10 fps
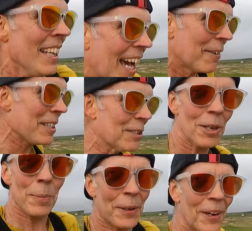That went
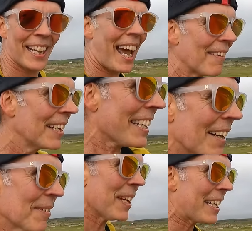super quick, having
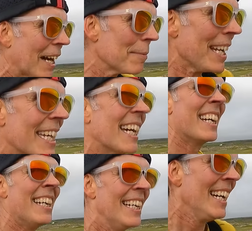a bit of company,
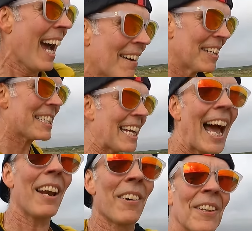having a
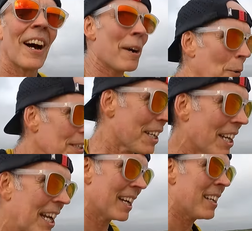chat along the way, always
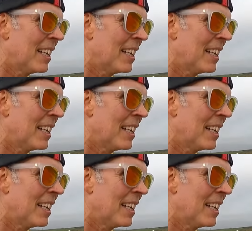good.